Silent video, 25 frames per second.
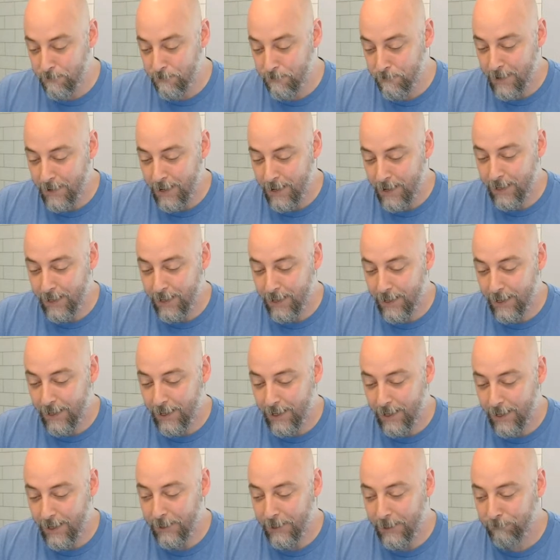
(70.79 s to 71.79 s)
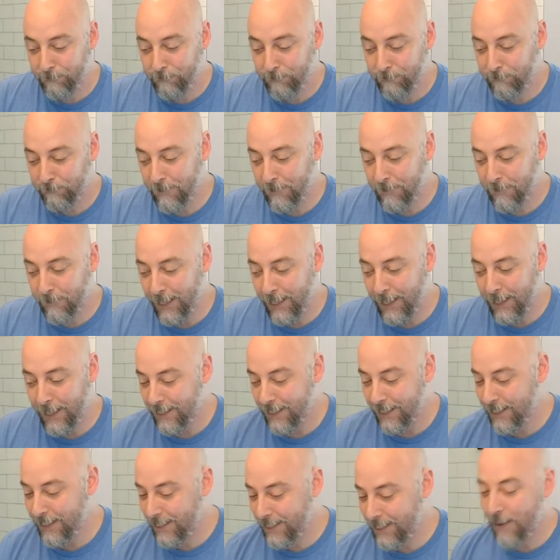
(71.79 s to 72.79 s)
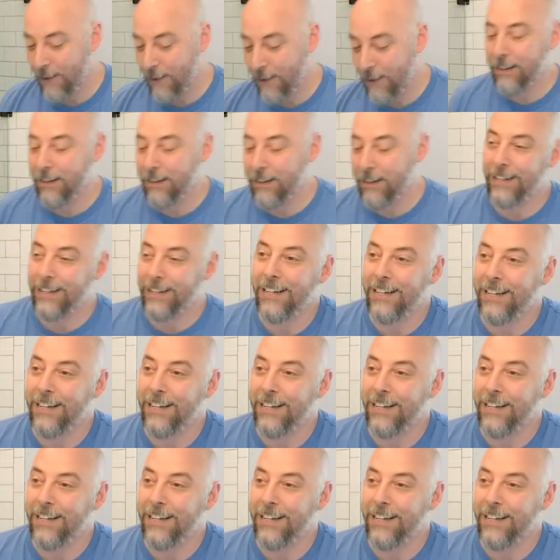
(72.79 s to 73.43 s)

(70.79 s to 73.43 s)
and it's definitely